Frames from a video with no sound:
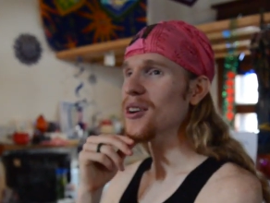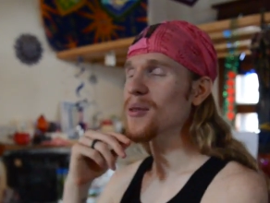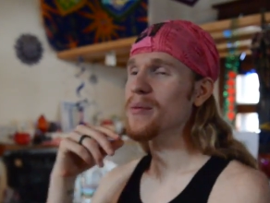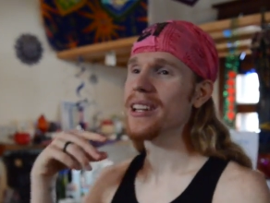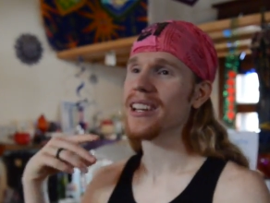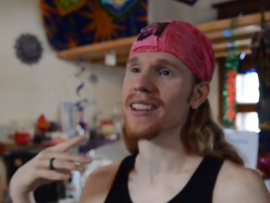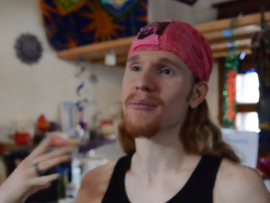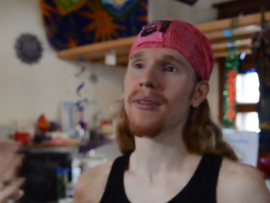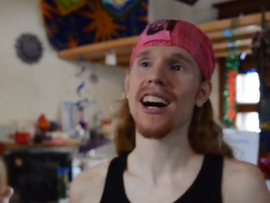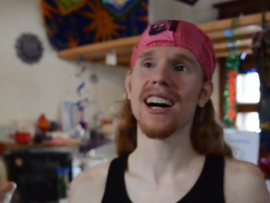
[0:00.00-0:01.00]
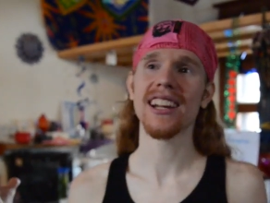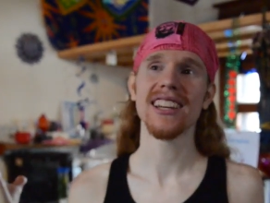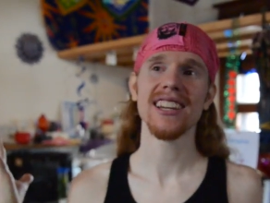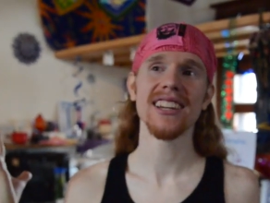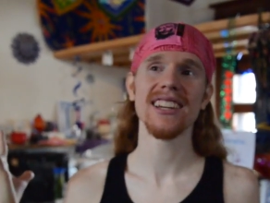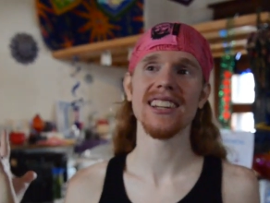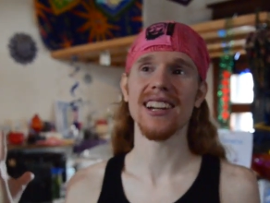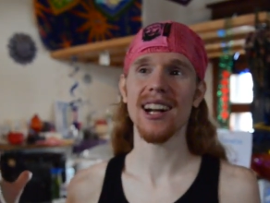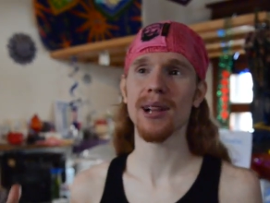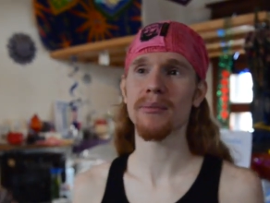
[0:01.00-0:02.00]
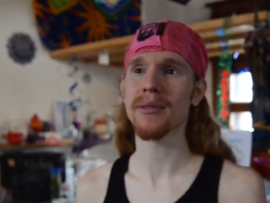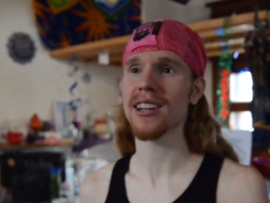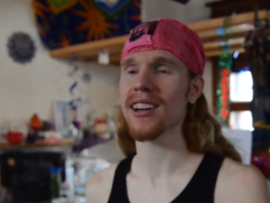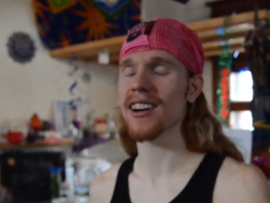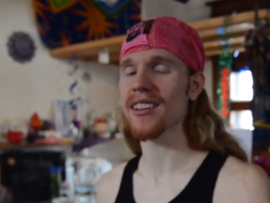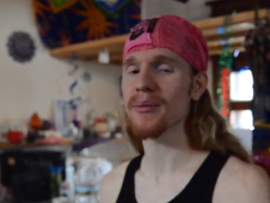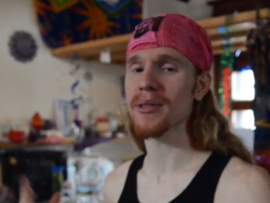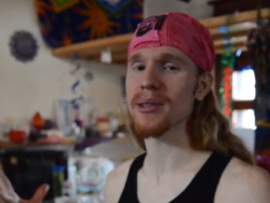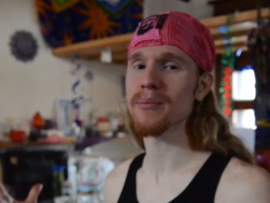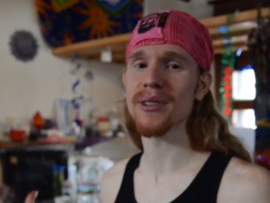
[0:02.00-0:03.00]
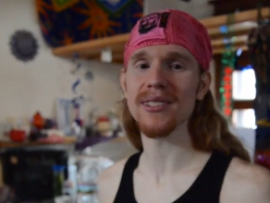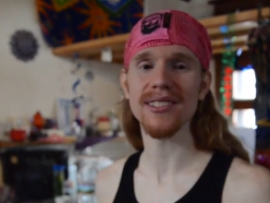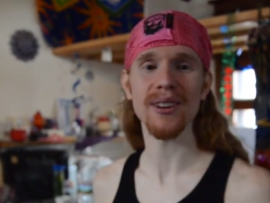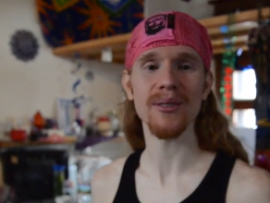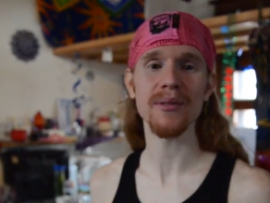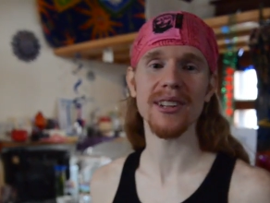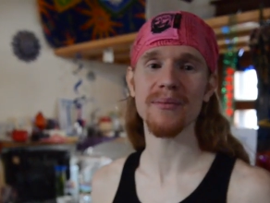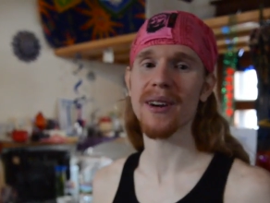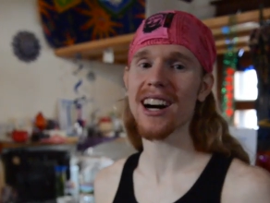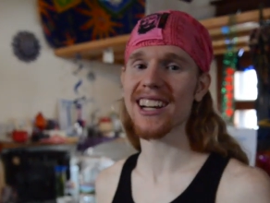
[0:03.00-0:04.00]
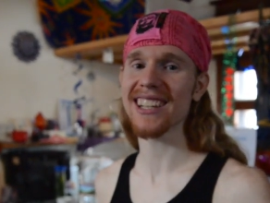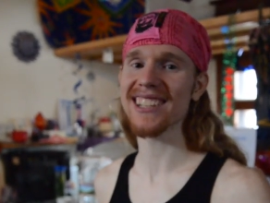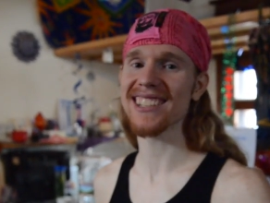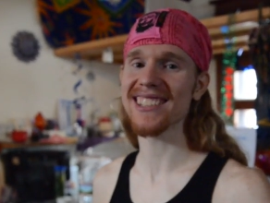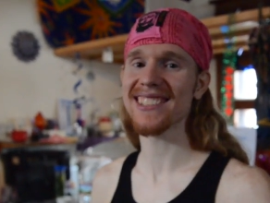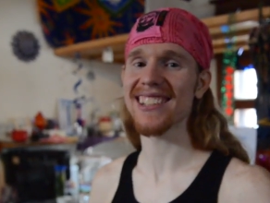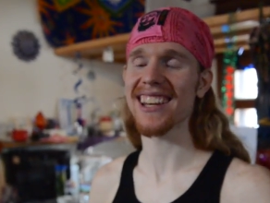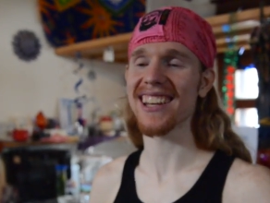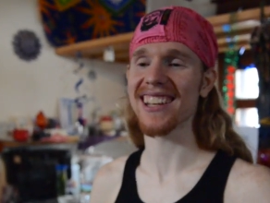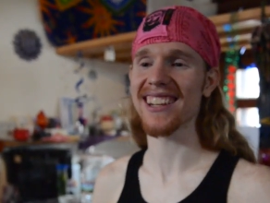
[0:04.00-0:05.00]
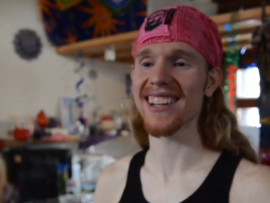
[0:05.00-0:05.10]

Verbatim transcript: opening the body and helping other people to open their bodies and